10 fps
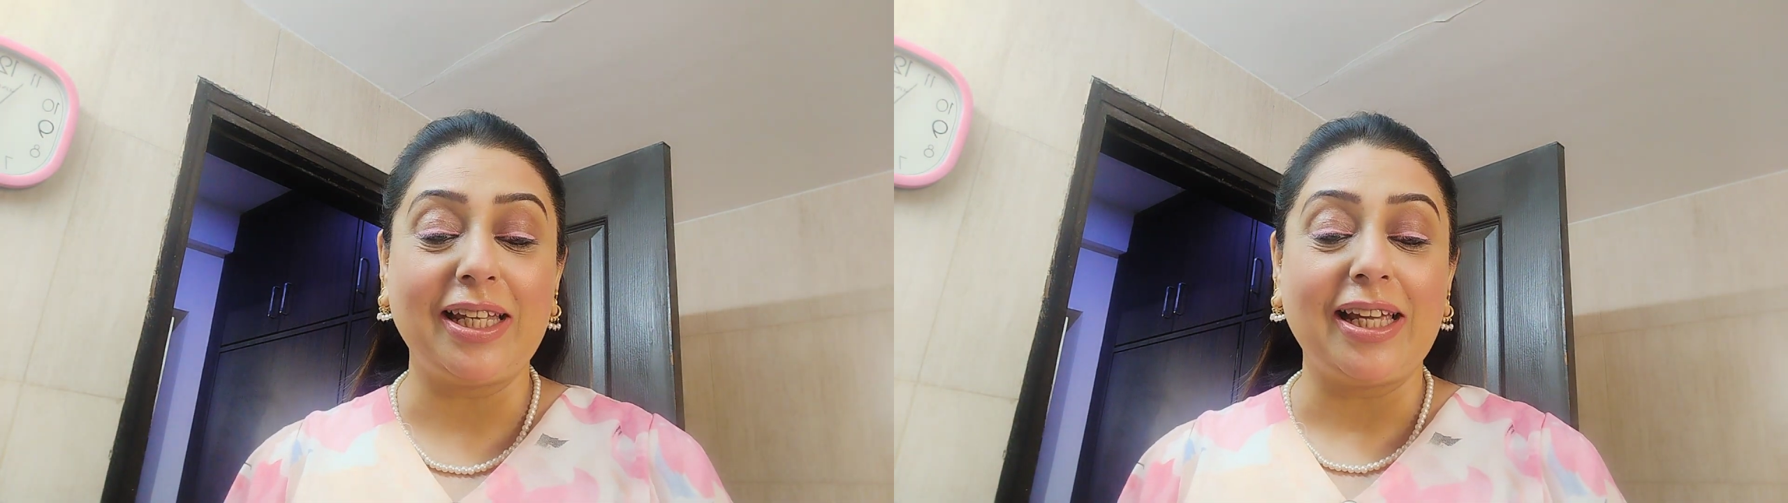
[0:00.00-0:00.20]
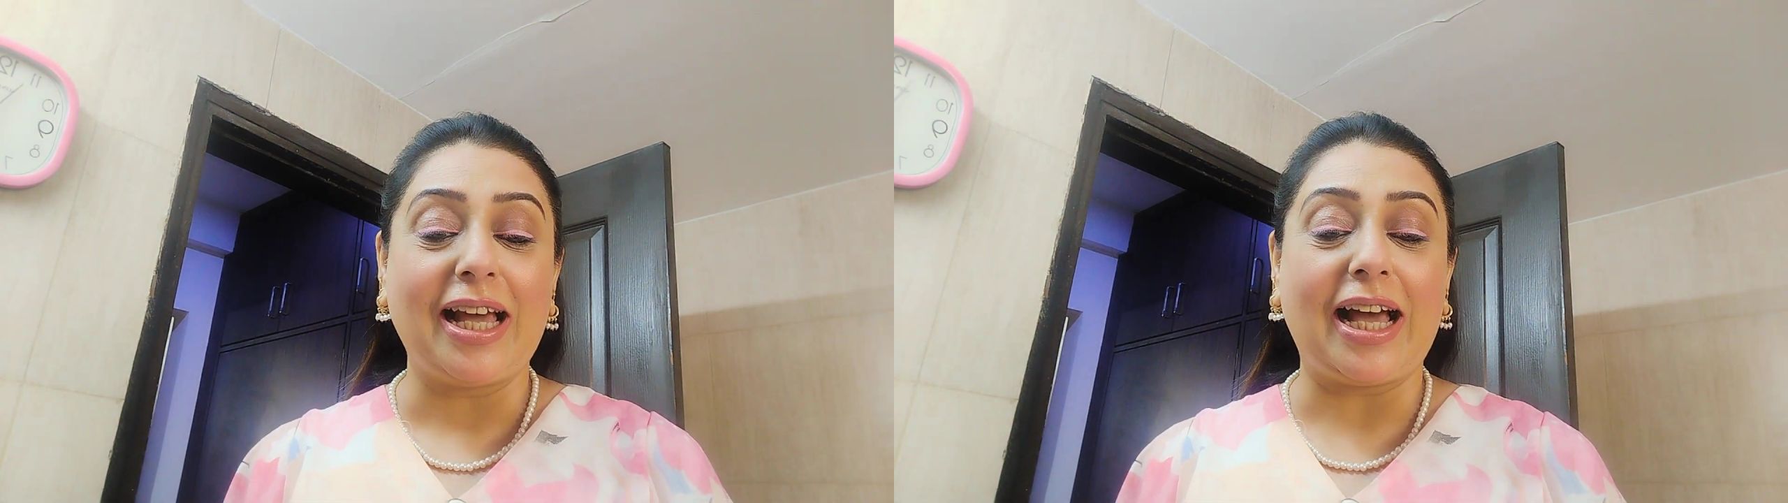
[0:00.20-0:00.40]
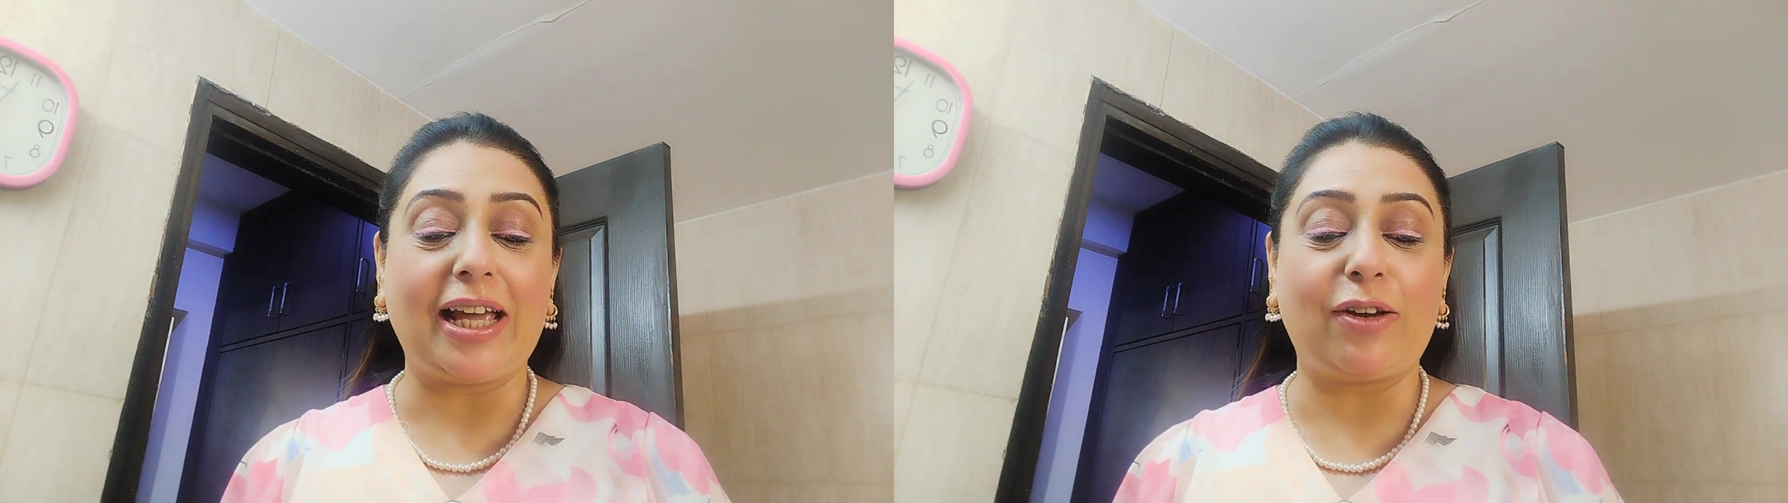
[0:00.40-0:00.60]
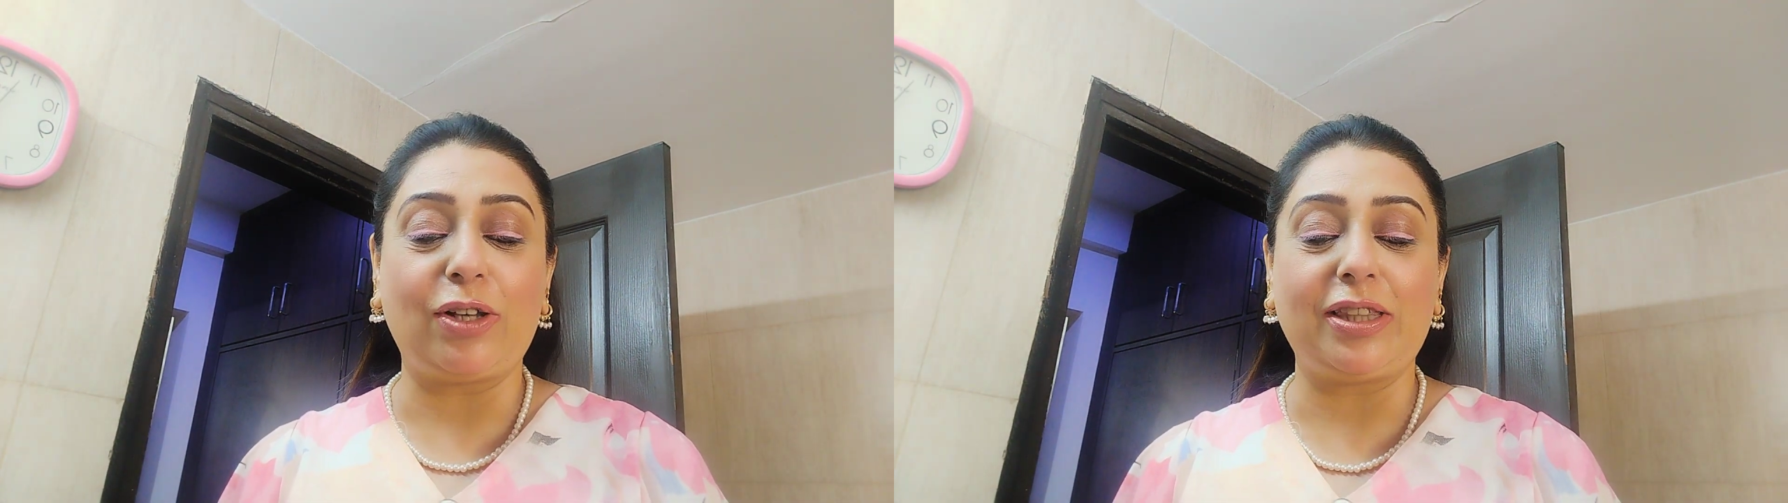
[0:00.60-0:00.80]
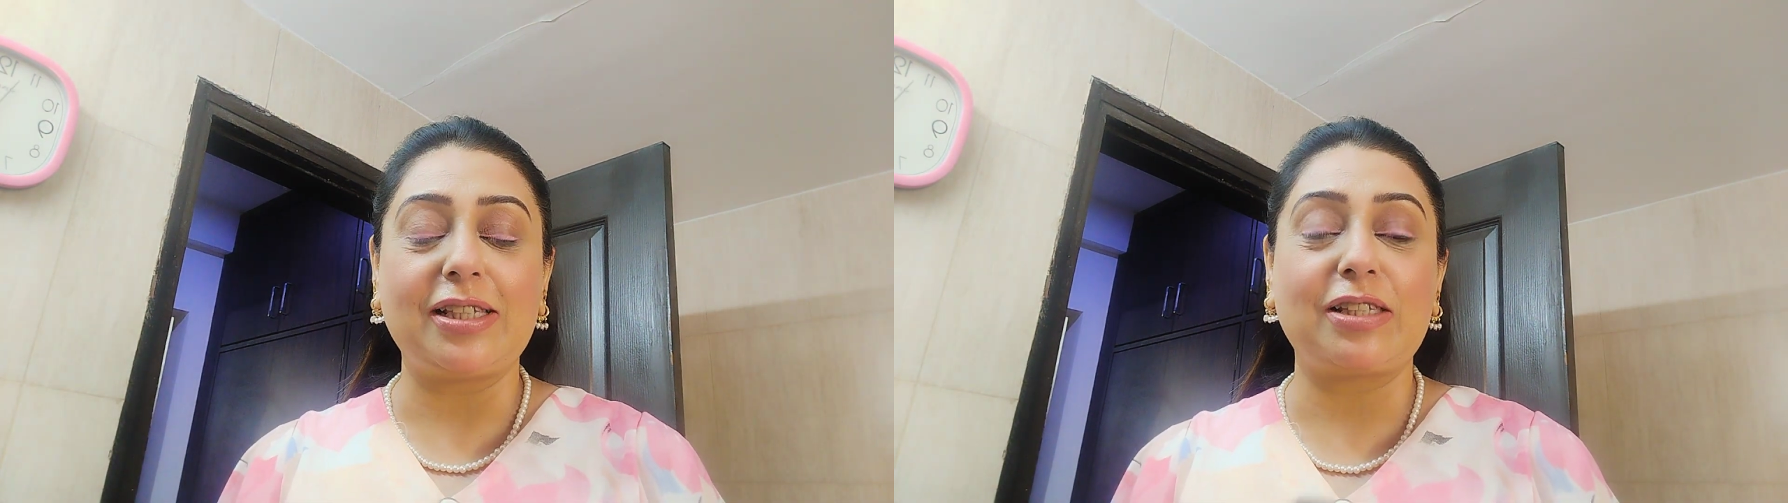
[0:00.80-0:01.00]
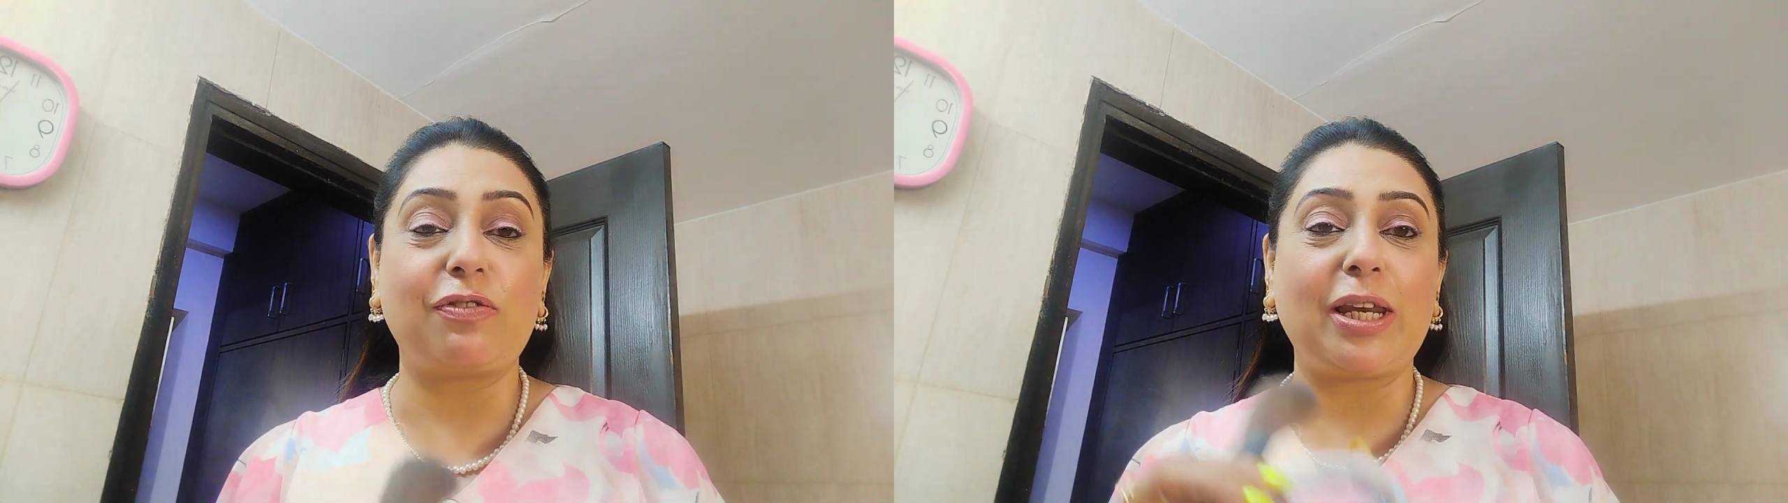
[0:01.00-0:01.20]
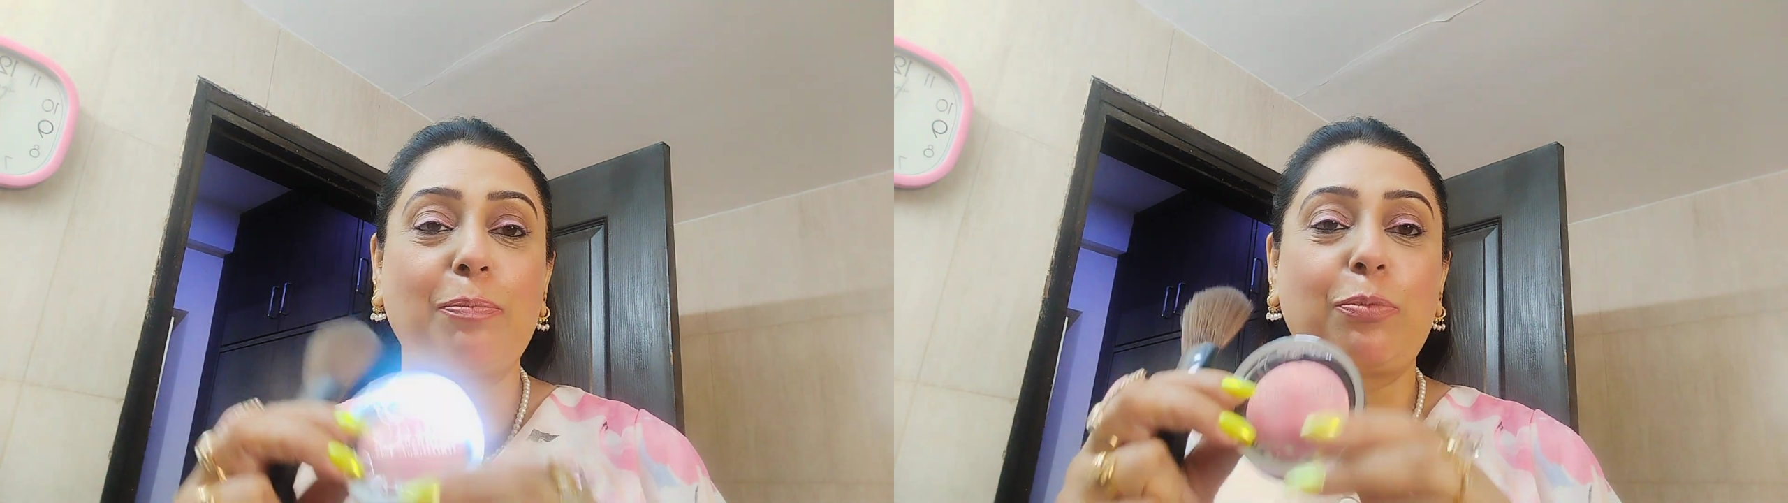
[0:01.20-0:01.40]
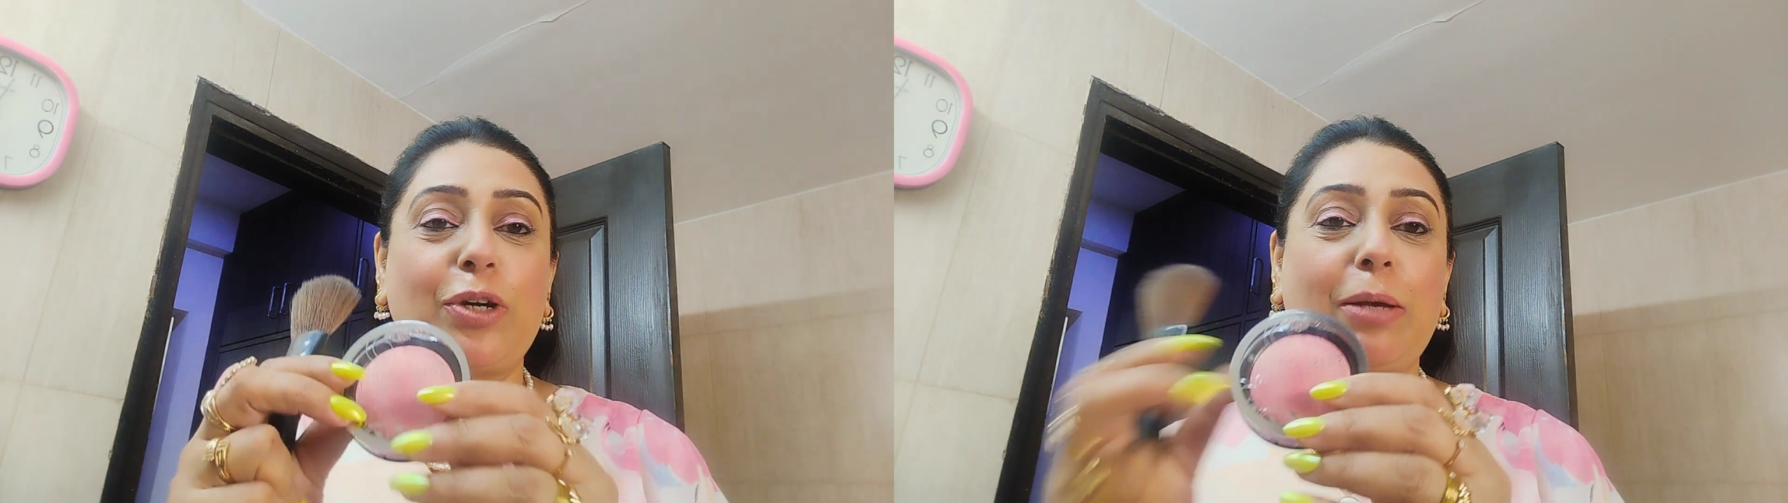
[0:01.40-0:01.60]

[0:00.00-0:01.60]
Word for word: I got this very pretty